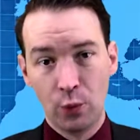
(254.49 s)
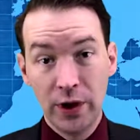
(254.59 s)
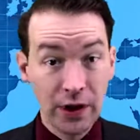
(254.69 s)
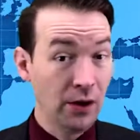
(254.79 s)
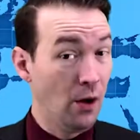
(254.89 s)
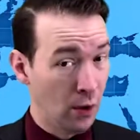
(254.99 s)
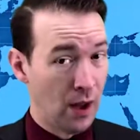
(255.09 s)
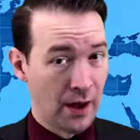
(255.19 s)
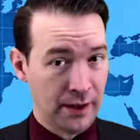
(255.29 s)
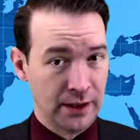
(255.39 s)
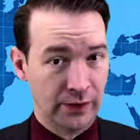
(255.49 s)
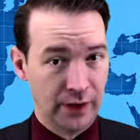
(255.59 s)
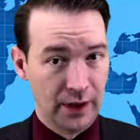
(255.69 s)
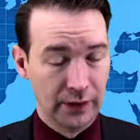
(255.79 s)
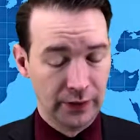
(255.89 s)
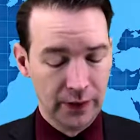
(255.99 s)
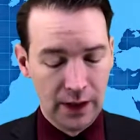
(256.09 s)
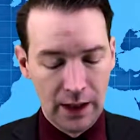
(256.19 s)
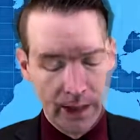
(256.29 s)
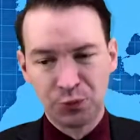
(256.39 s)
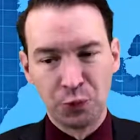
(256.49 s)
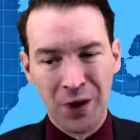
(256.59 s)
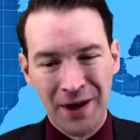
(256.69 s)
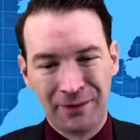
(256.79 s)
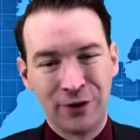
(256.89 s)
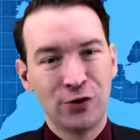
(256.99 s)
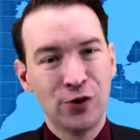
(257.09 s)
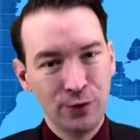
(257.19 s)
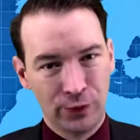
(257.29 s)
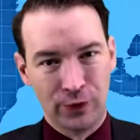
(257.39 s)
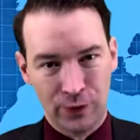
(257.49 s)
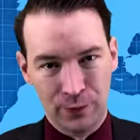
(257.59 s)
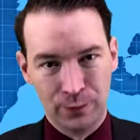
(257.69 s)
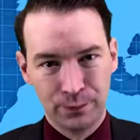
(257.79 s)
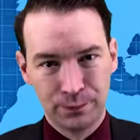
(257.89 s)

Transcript: We can know a lot of these things. We have to choose to.